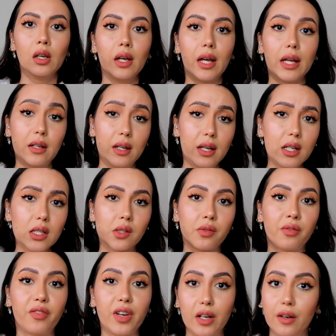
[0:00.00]
and
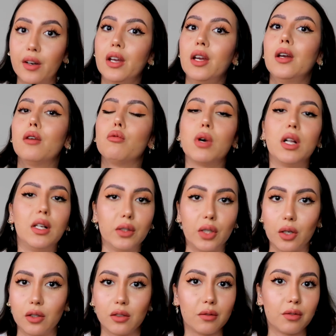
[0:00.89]
he's very well
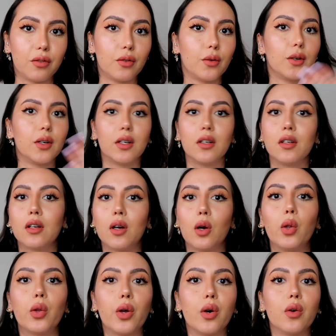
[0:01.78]
known for
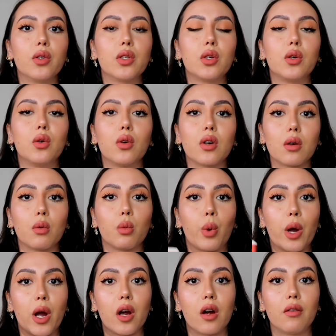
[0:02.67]
all those who are
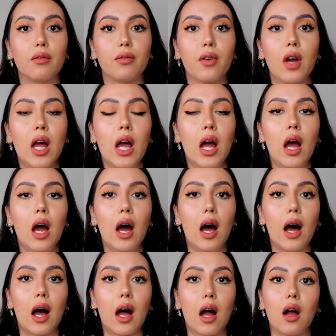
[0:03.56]
aware of
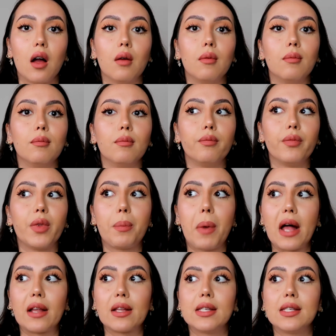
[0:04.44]
the
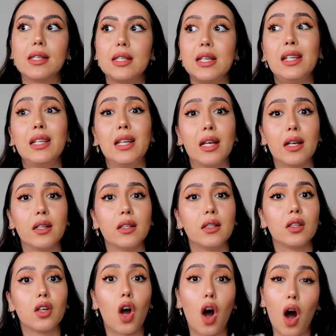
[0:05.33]

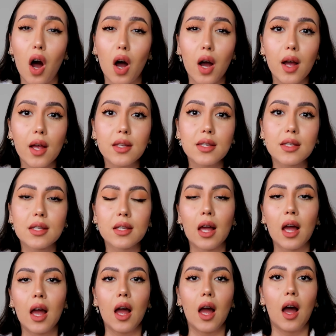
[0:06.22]
Palestinian cause,
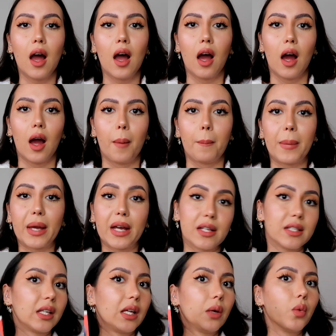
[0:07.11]

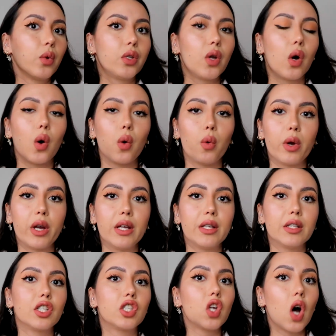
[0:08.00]
because he would
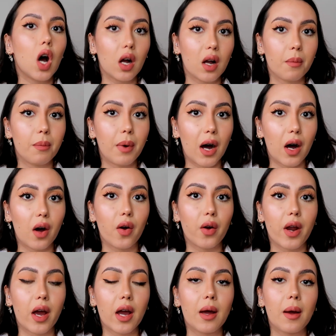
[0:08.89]
always talk
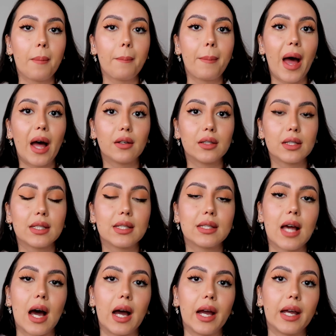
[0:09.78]
about
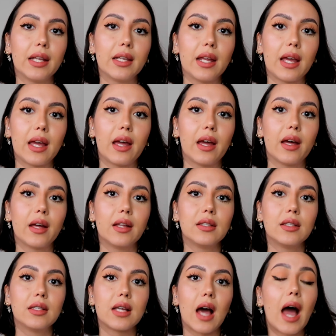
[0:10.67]
Palestine,
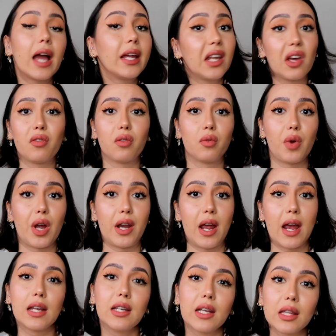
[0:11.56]
and I never
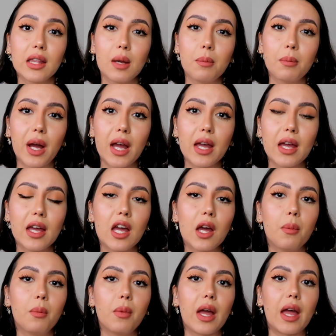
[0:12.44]
read anything by
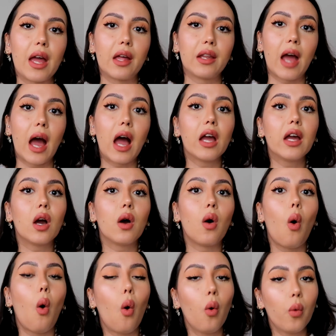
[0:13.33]
him, and
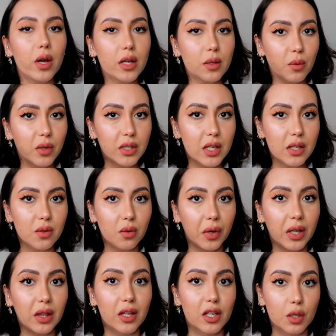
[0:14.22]
I always wanted to
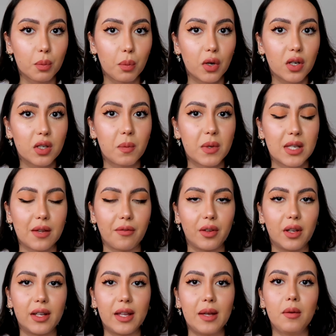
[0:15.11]
read this book
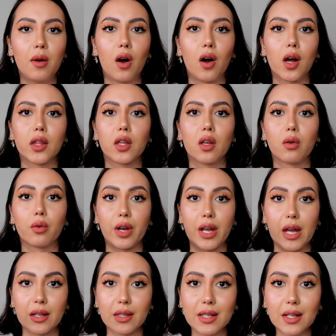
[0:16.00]
specifically on
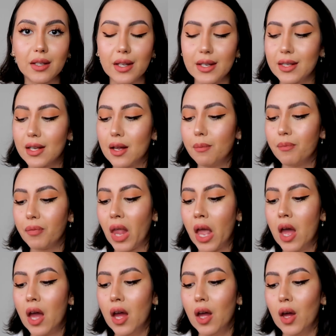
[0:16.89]
Orientalism,
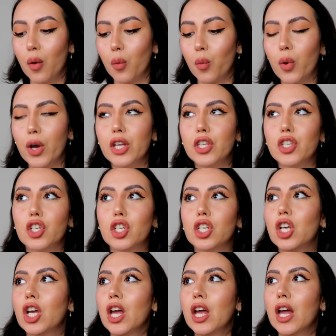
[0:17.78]

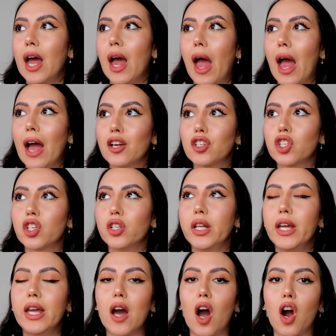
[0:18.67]
which
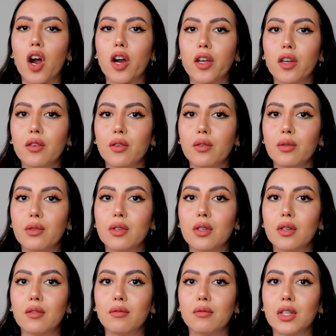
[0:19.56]
actually
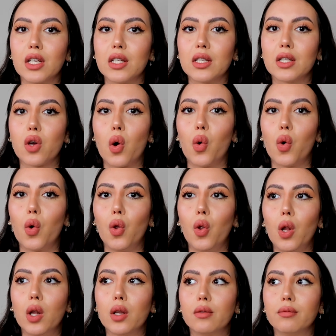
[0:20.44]
argues this
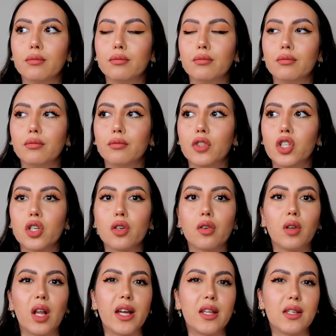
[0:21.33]
whole
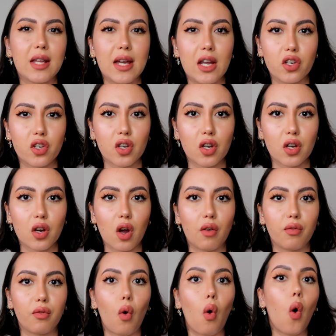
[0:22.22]
generalization
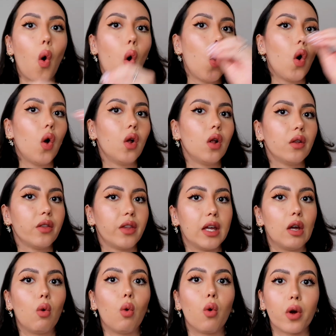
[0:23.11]
of all
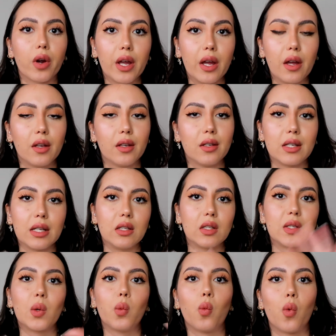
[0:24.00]
the Orient
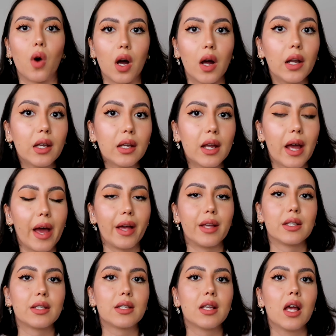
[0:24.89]
into one,
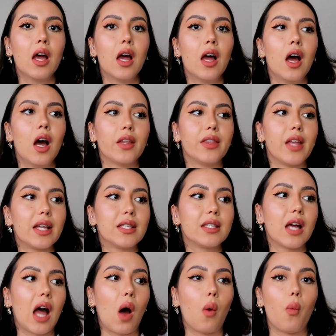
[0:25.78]
as
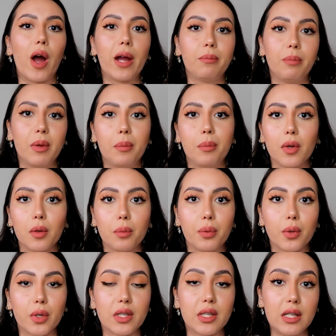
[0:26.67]
that's how white people
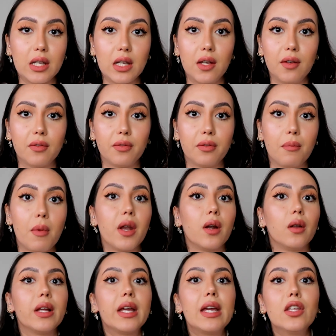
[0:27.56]
perceive
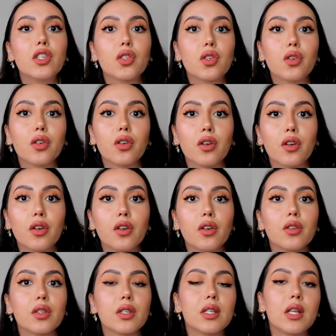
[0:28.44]
Middle
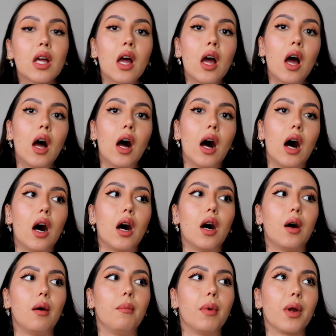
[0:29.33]
Easterners,
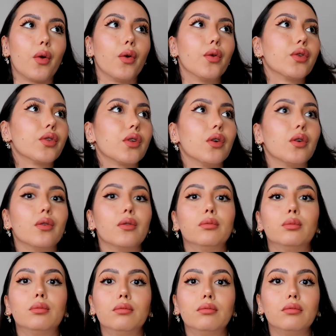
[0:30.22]
but
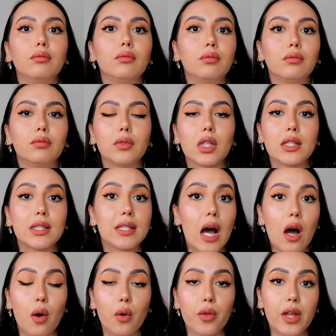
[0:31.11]
also
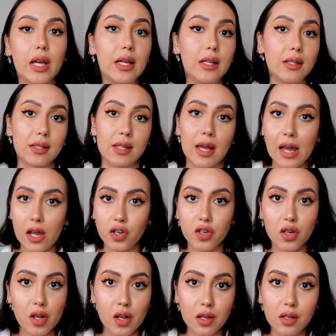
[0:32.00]
Southeast
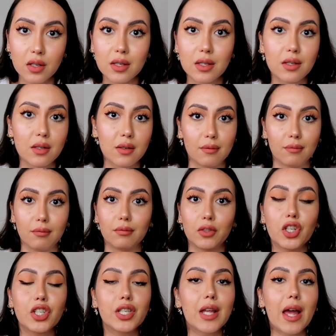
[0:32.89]
Asians.
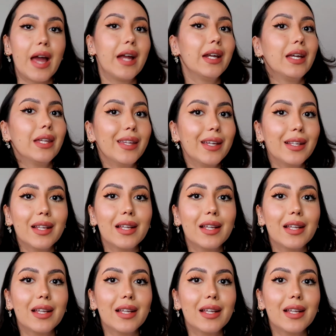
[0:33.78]
Just anything